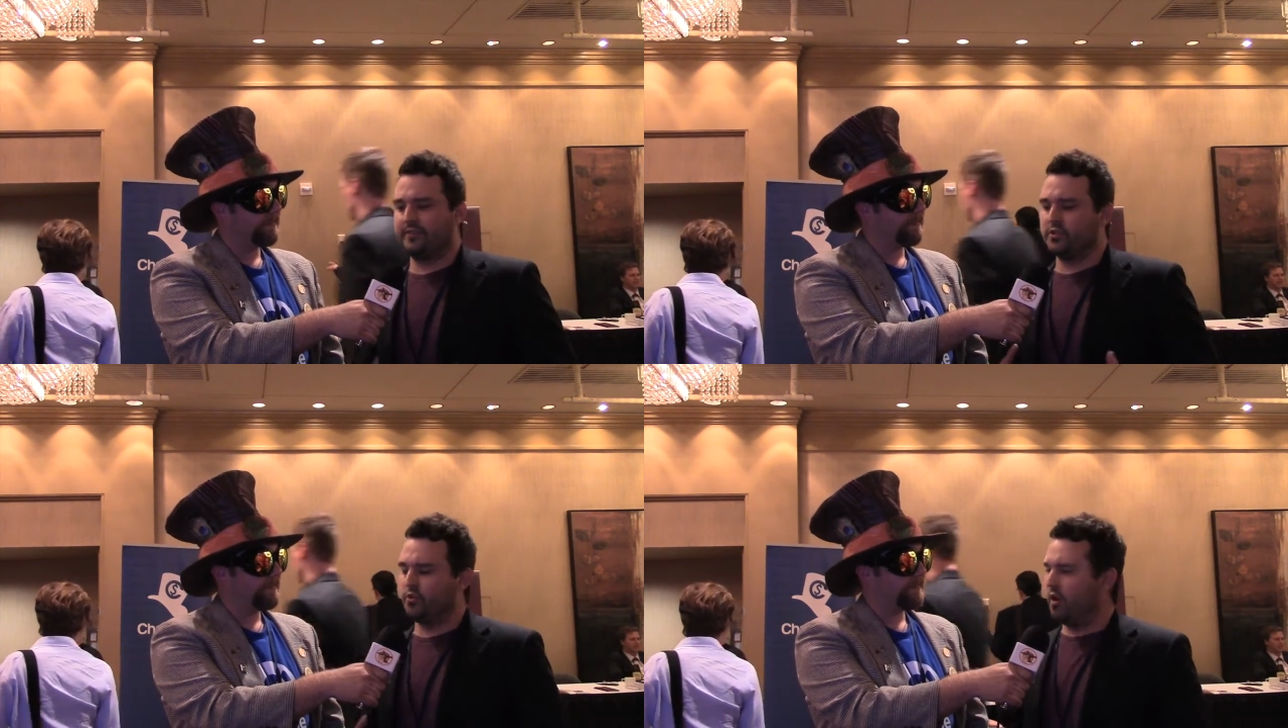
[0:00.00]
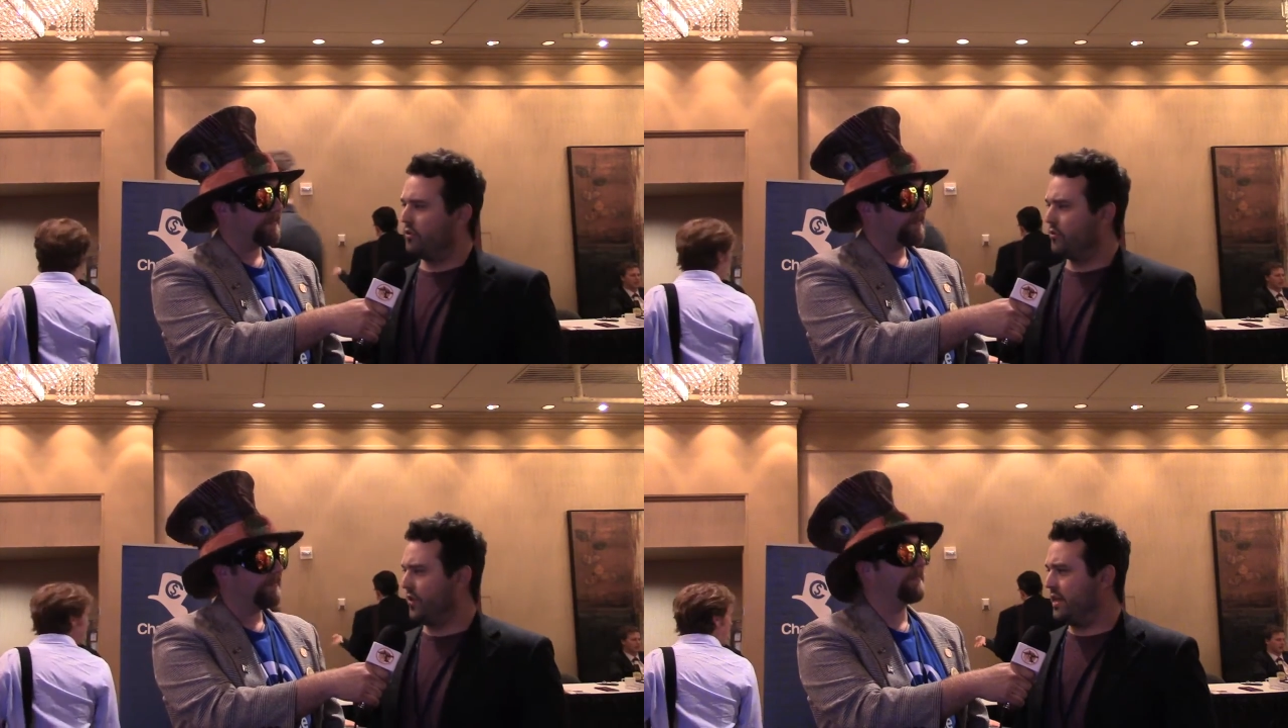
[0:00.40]
do
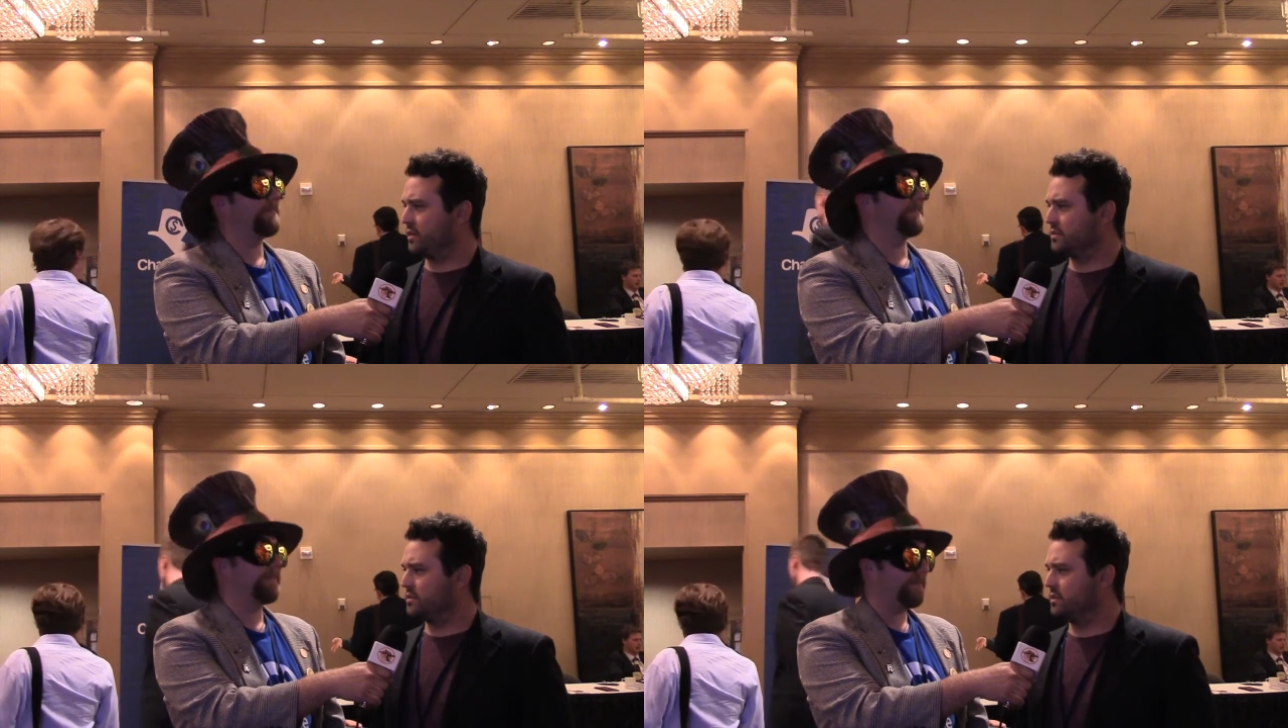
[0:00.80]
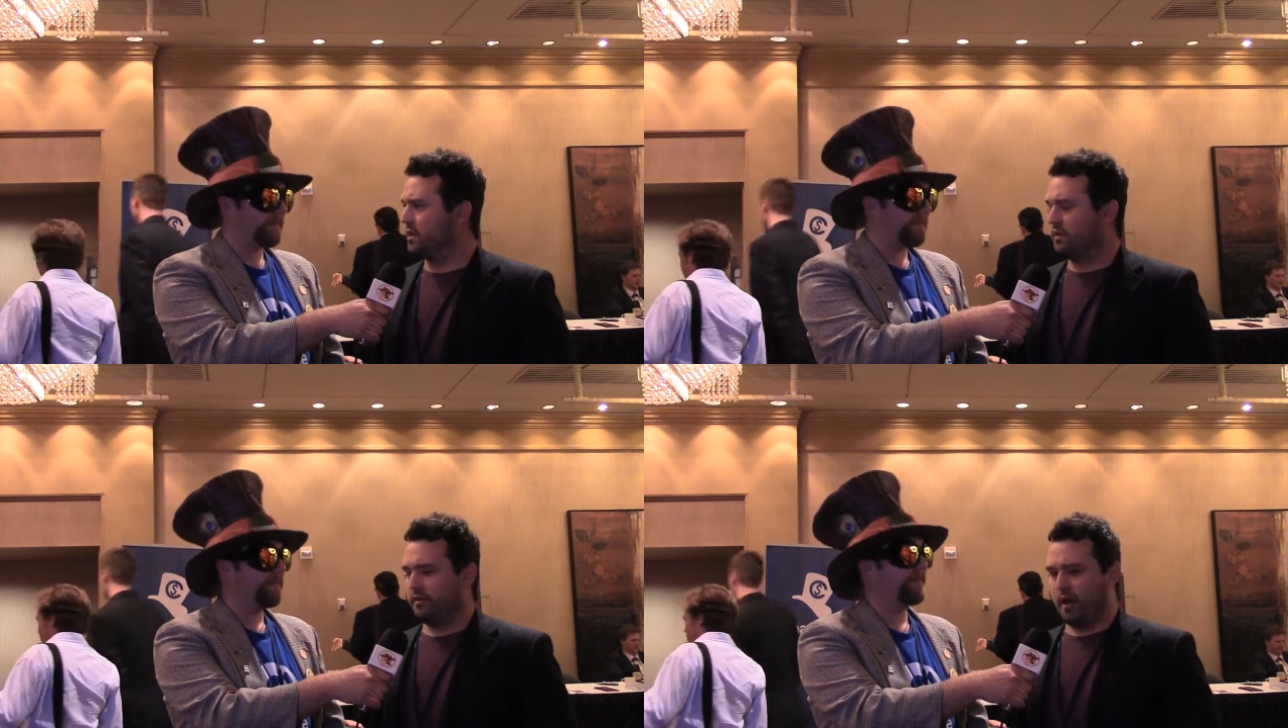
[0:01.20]
other things
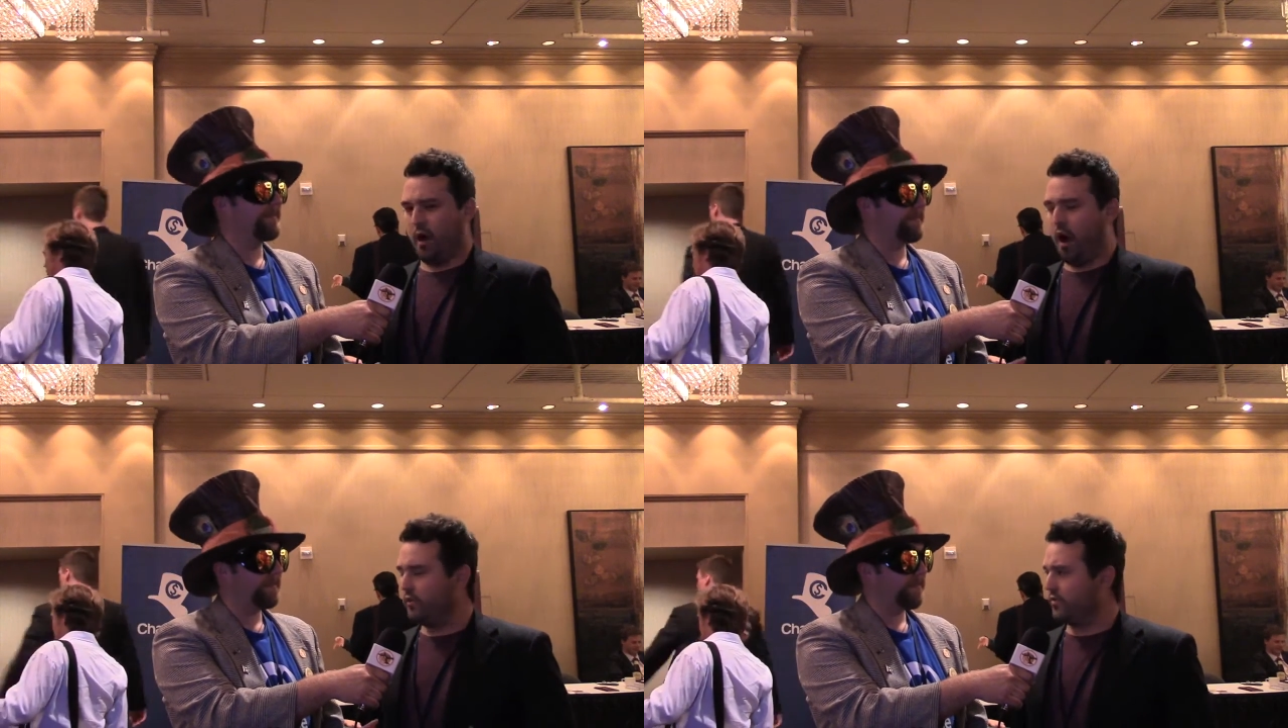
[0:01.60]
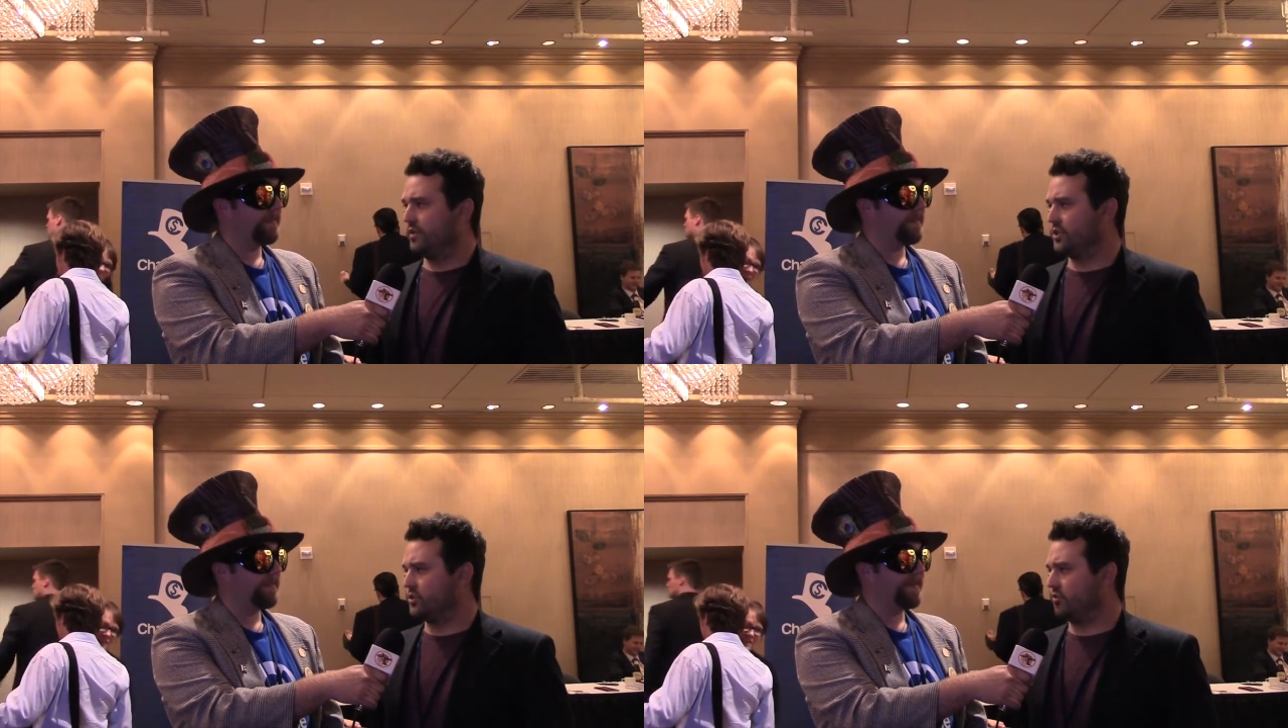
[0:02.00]
other
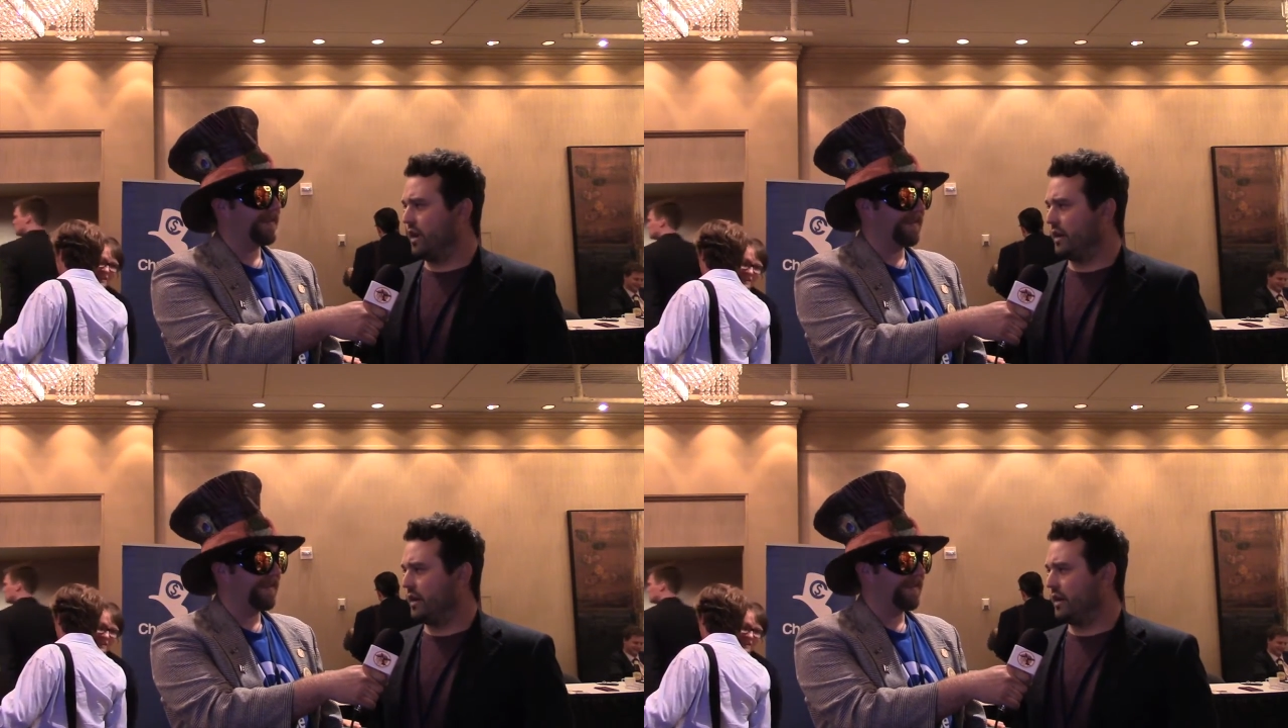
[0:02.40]
than just creating